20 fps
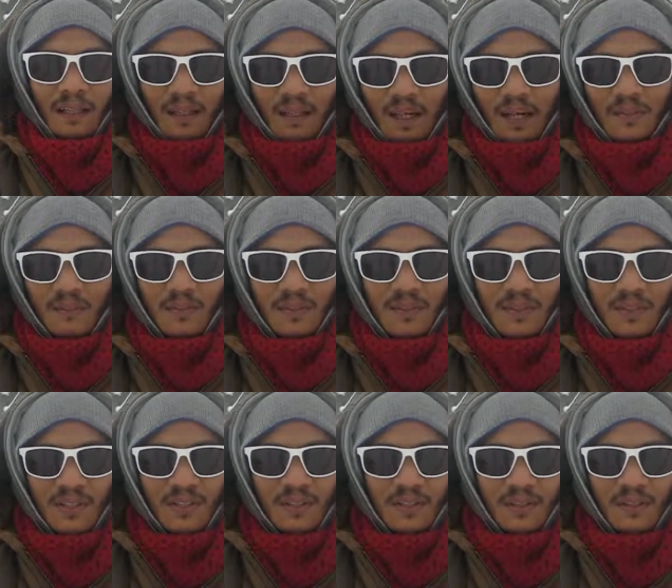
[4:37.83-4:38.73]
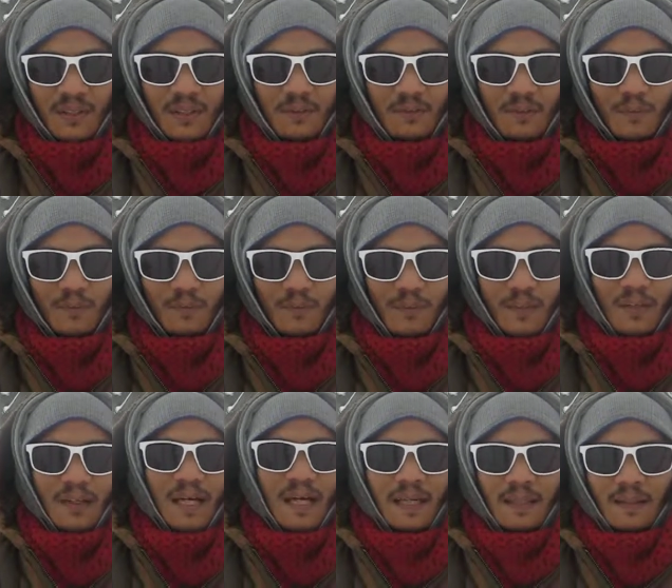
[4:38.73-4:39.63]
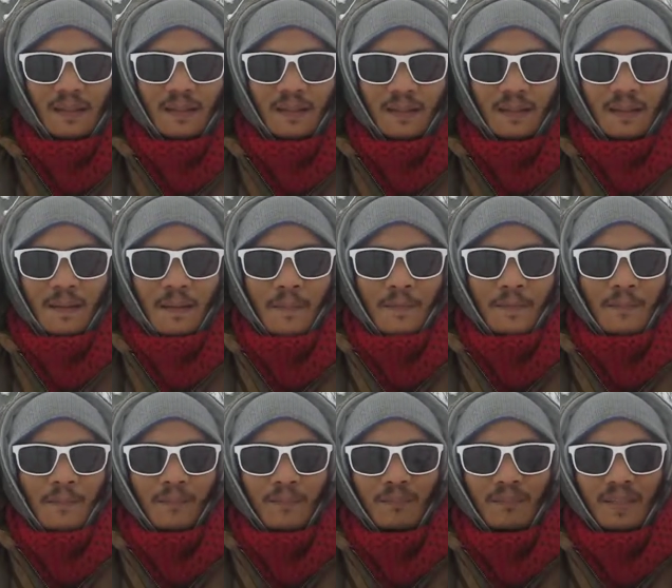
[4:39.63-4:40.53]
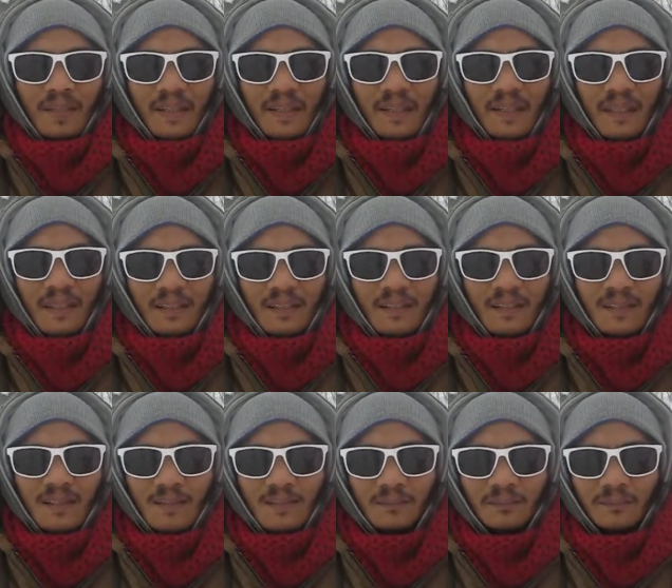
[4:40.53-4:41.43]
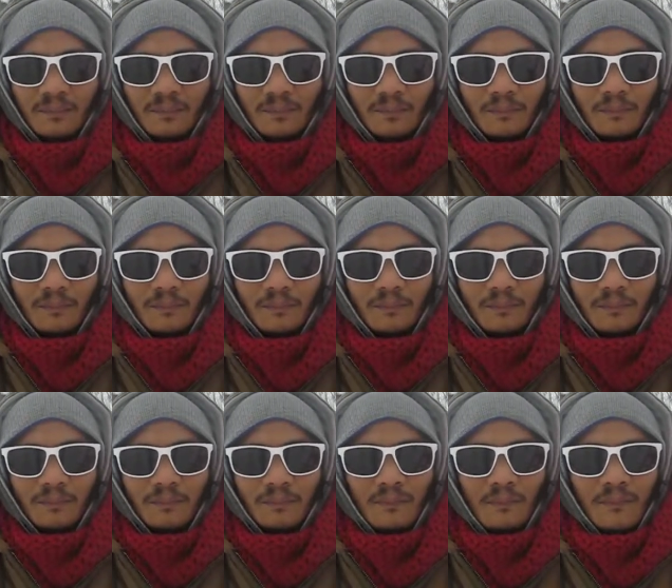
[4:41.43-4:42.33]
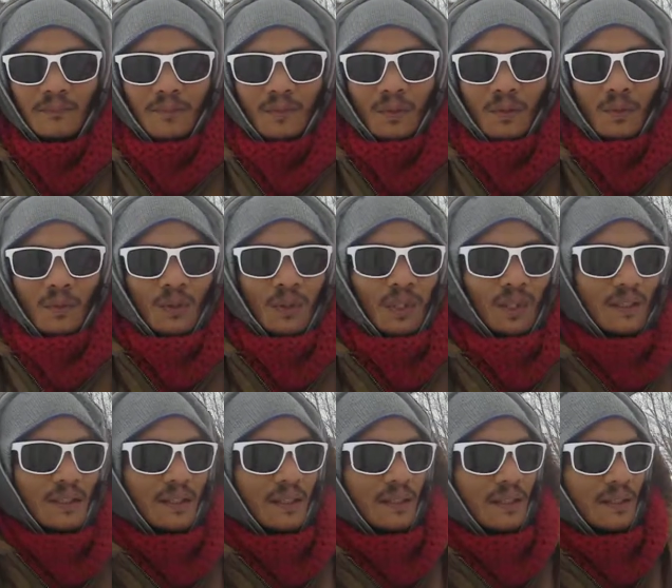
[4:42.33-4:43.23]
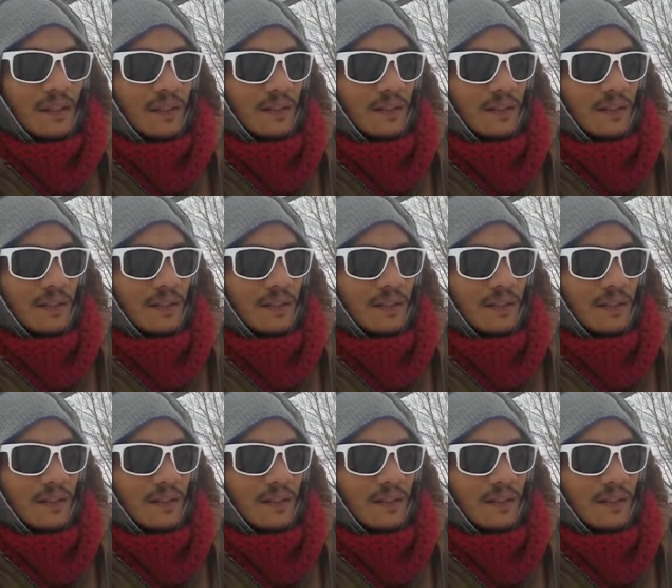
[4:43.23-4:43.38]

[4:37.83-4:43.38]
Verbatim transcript: I'm just grateful for that, because we're all here,